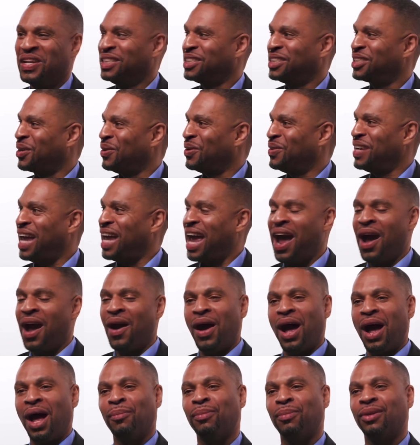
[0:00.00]
So
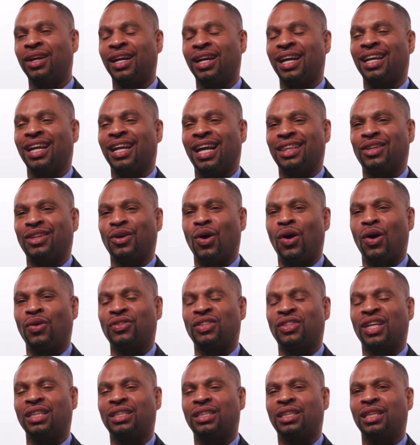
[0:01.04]
now I'm looking at the
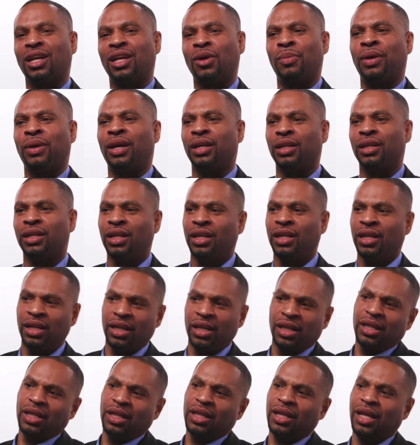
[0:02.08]
office. I said, yo, man,
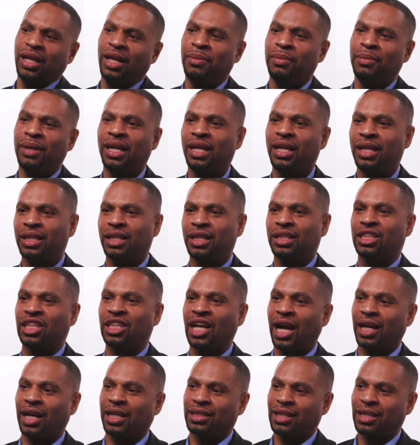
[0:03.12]
him eating the
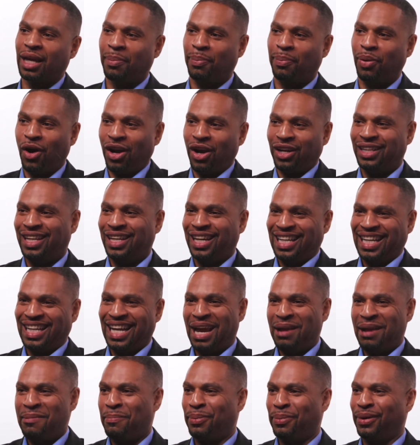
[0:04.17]
check, is that part of your
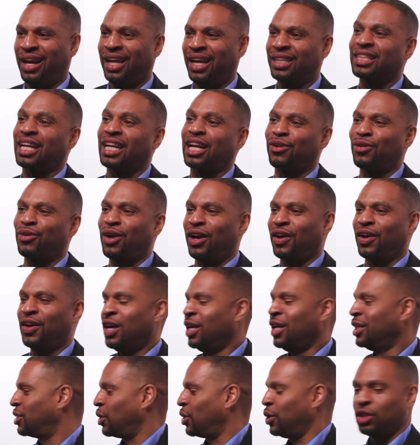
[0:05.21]
game plan? Take it around.
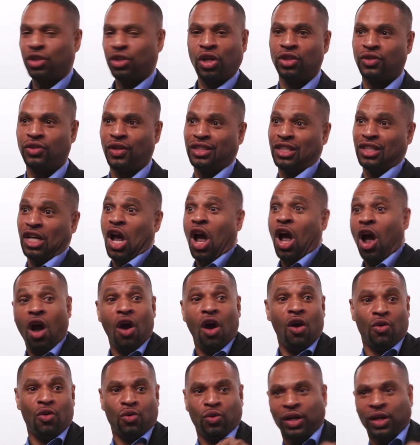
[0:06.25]
So he turns around,
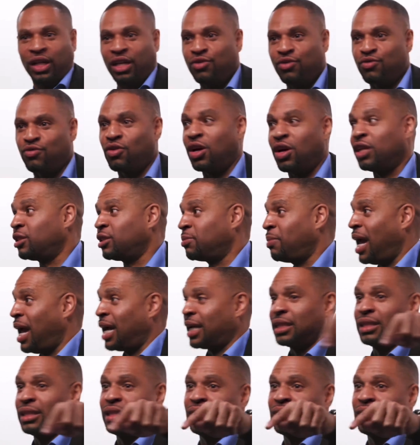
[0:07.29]
oh, and he runs back